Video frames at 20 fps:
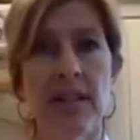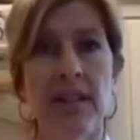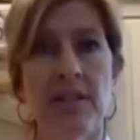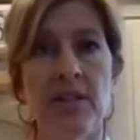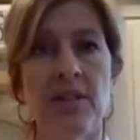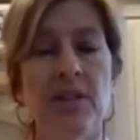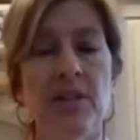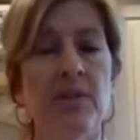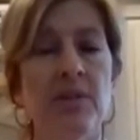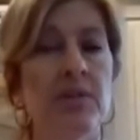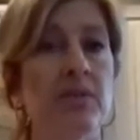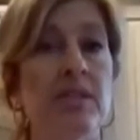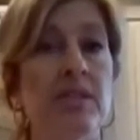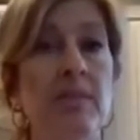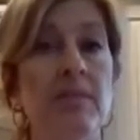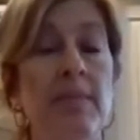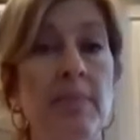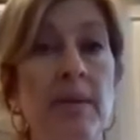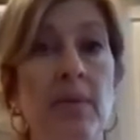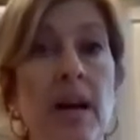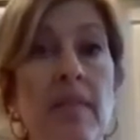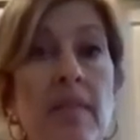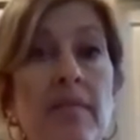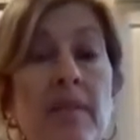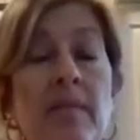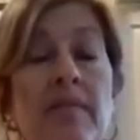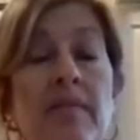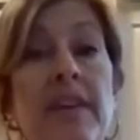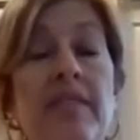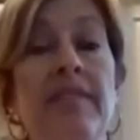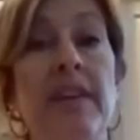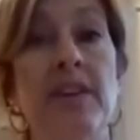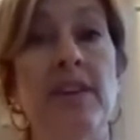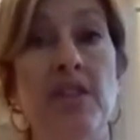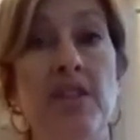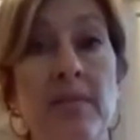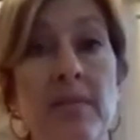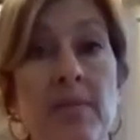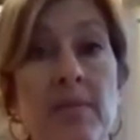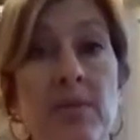or sometimes people have them for
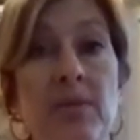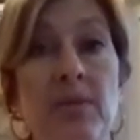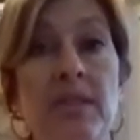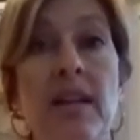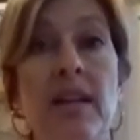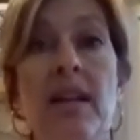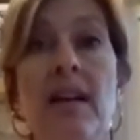vegetables